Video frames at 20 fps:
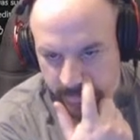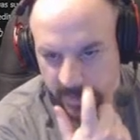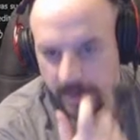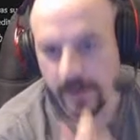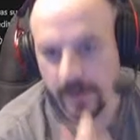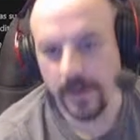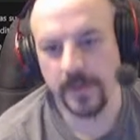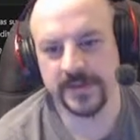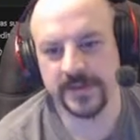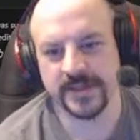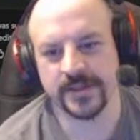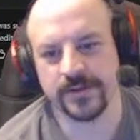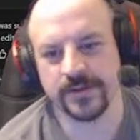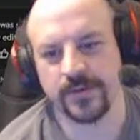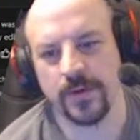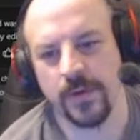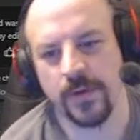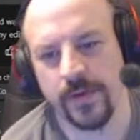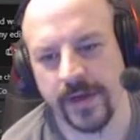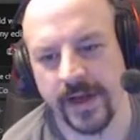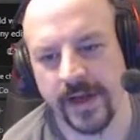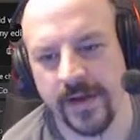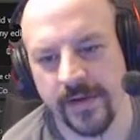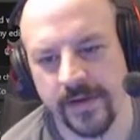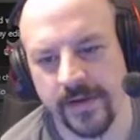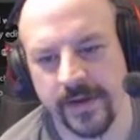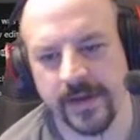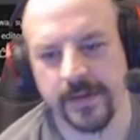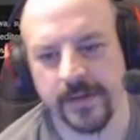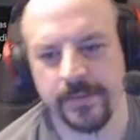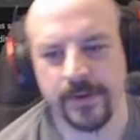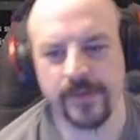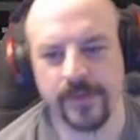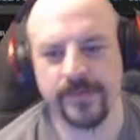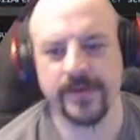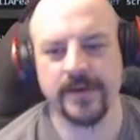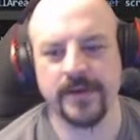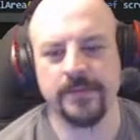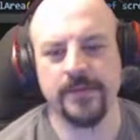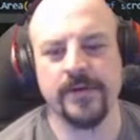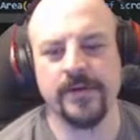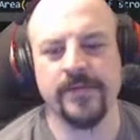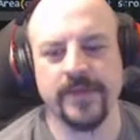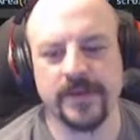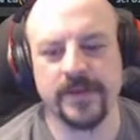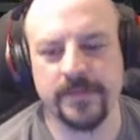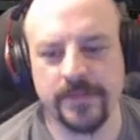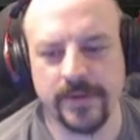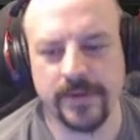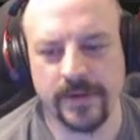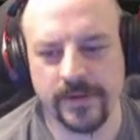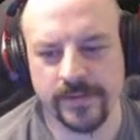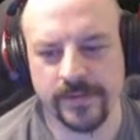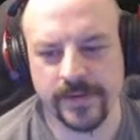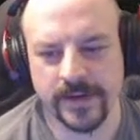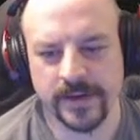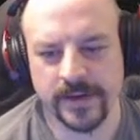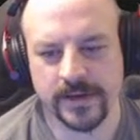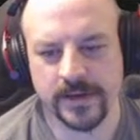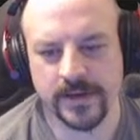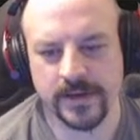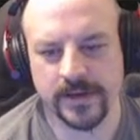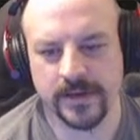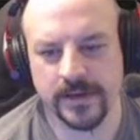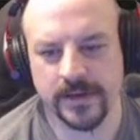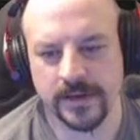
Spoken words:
Oh, it's a scroll area. Perfect, perfect, perfect.